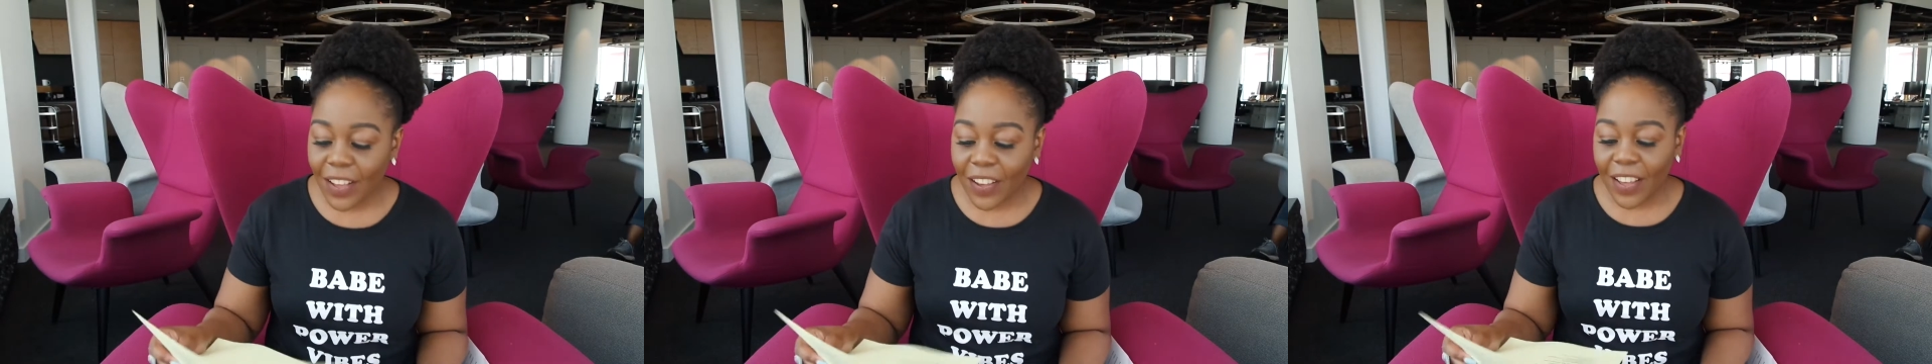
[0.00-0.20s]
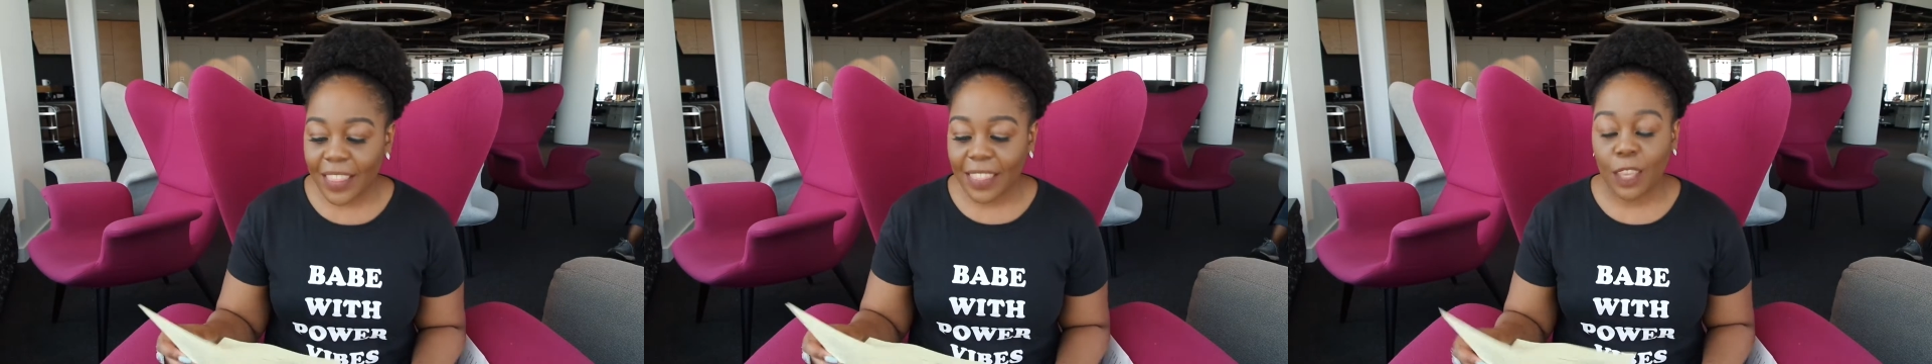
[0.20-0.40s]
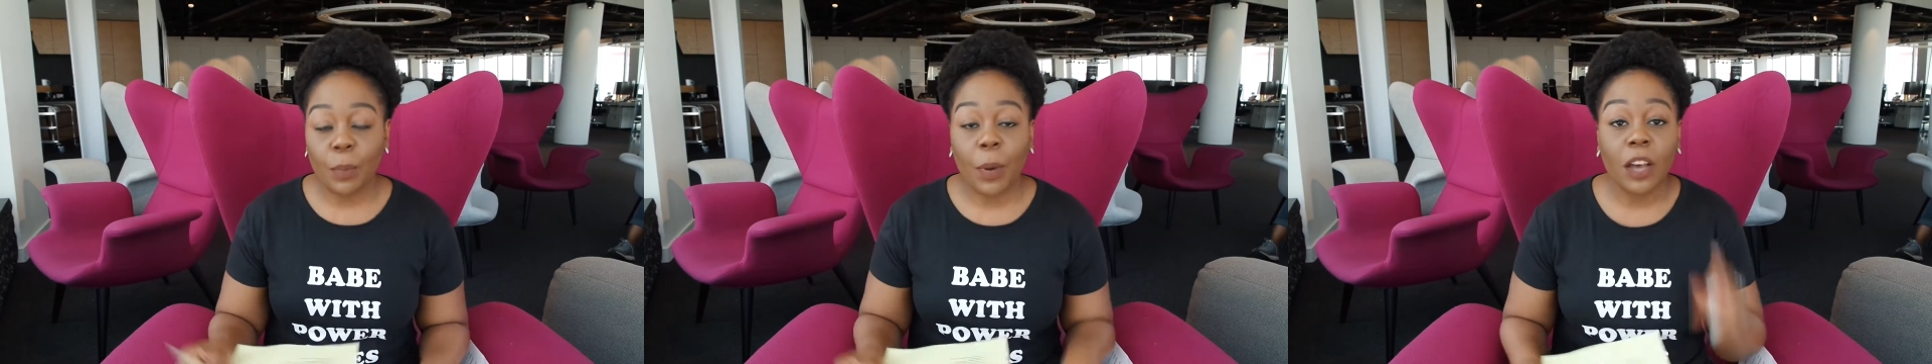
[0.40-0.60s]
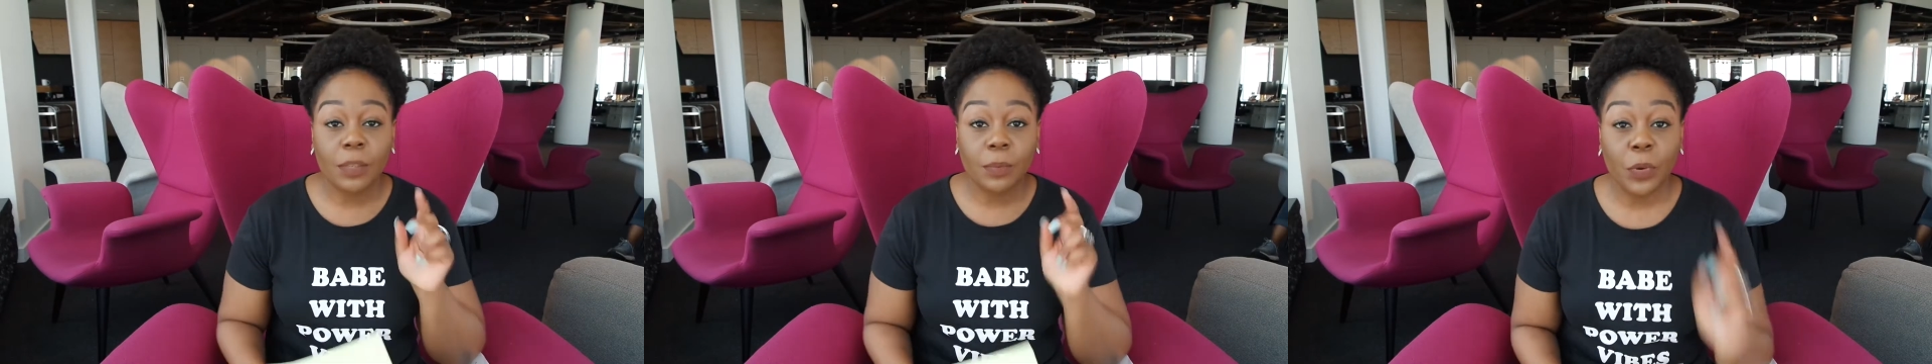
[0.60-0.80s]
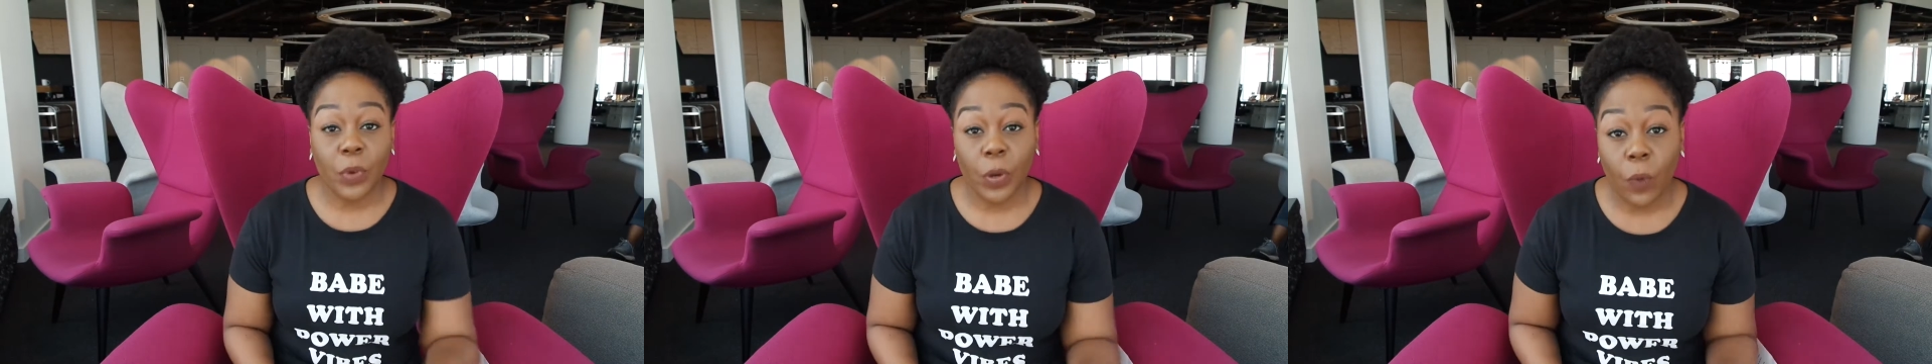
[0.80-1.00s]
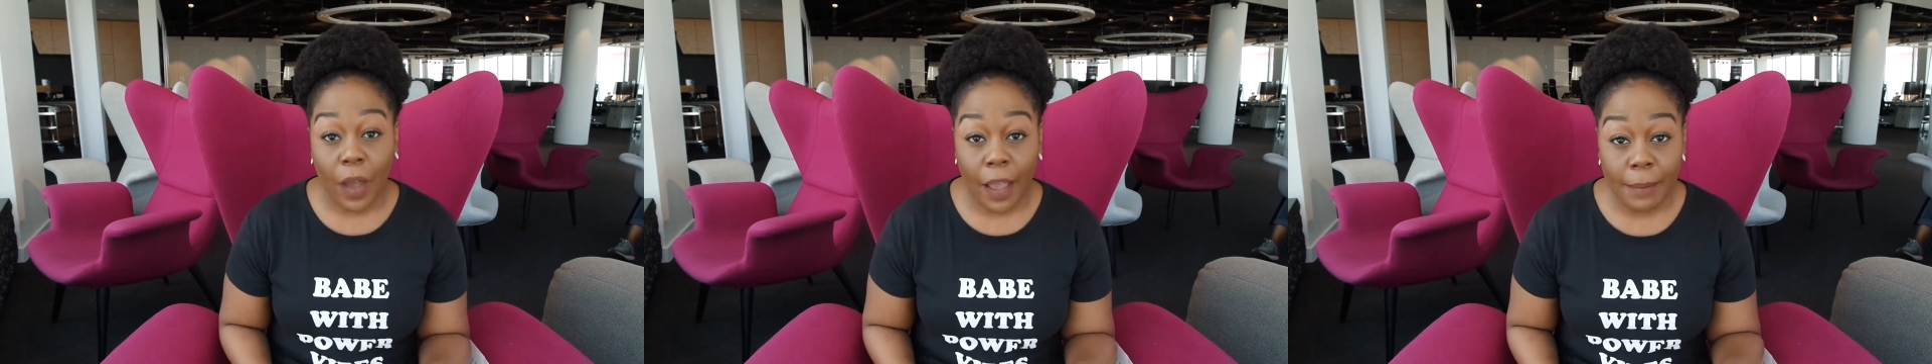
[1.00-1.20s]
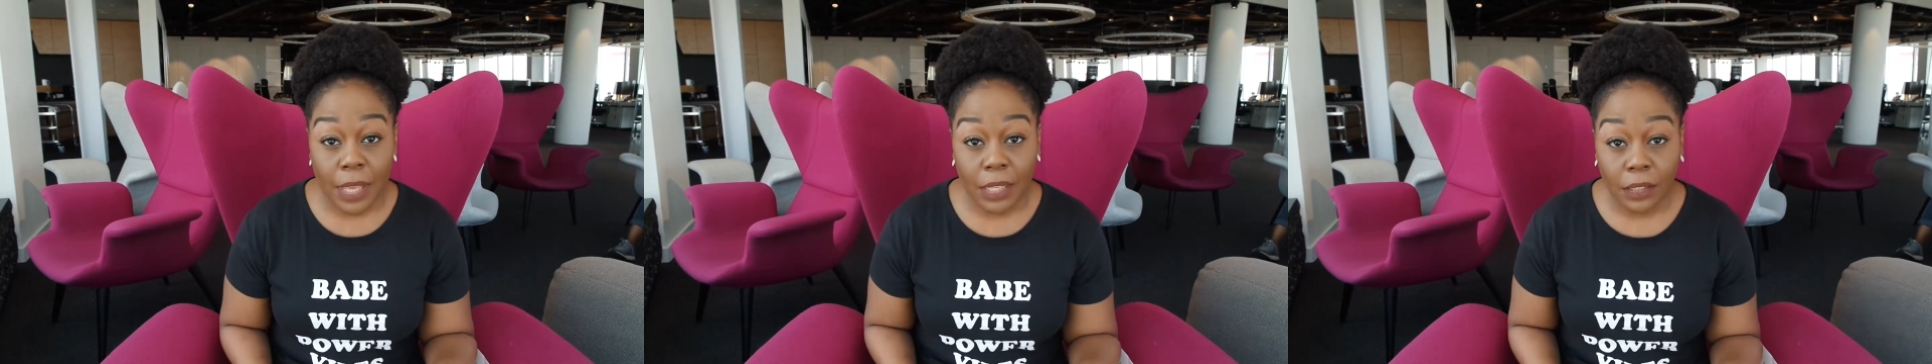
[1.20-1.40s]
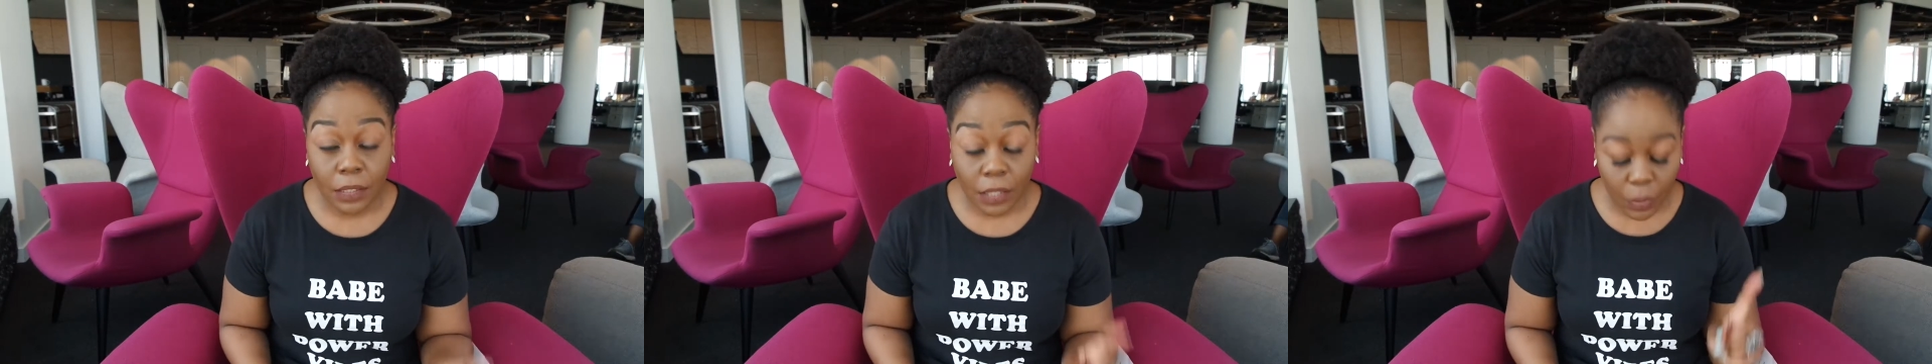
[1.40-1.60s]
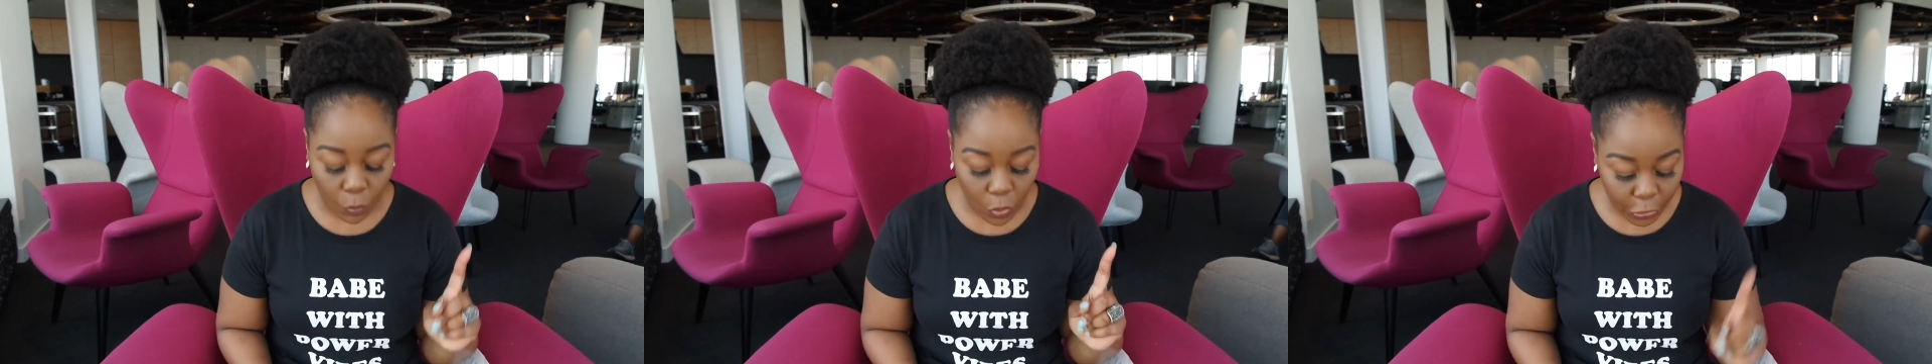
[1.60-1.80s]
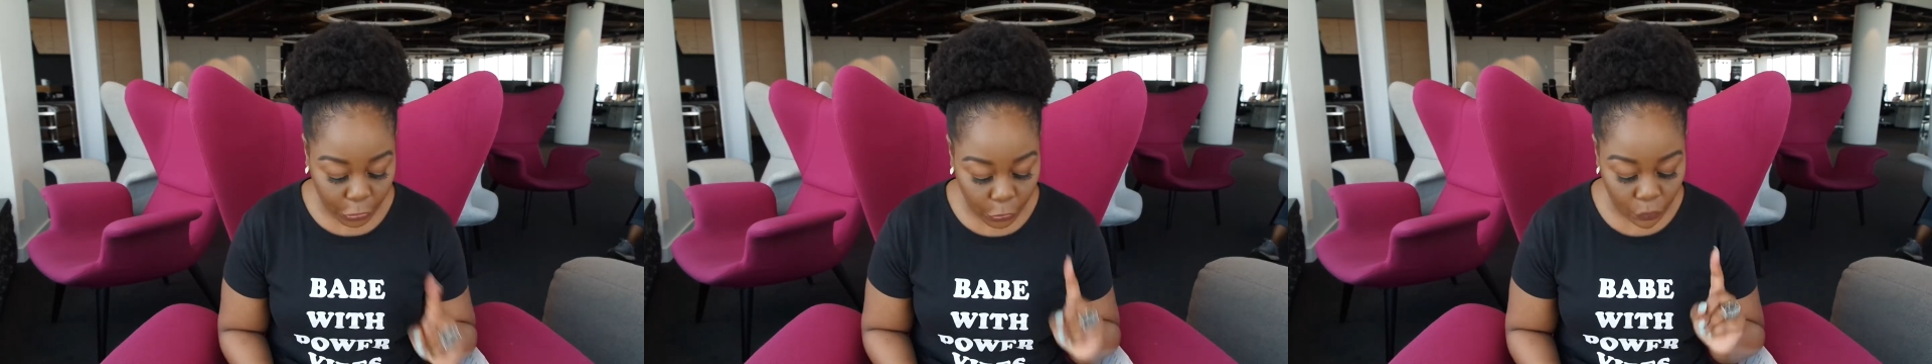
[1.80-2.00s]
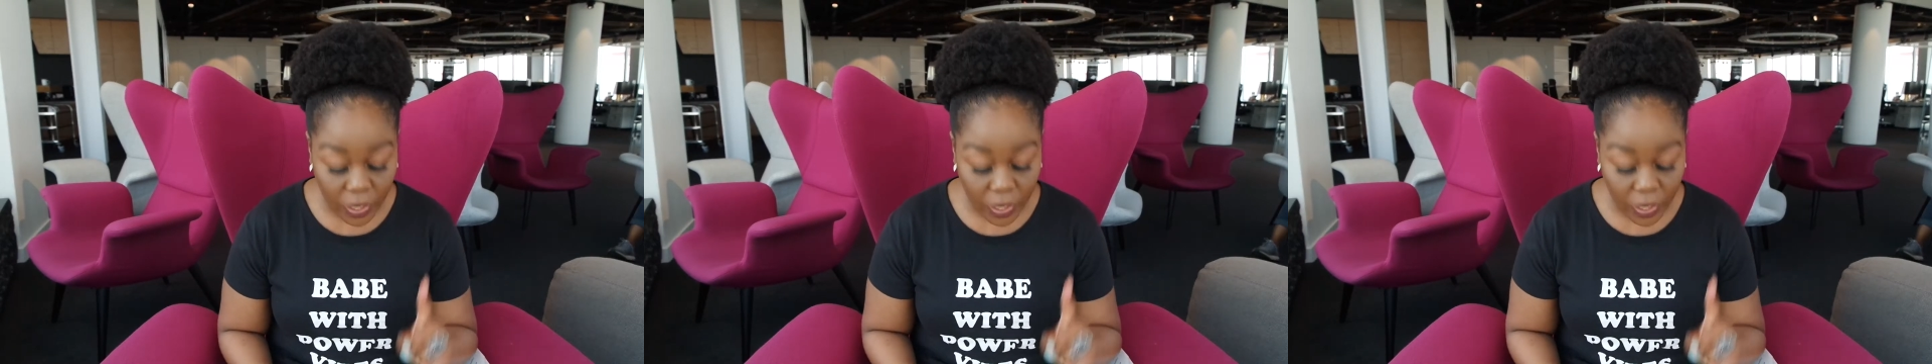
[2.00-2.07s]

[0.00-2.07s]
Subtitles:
are the passport requirements and what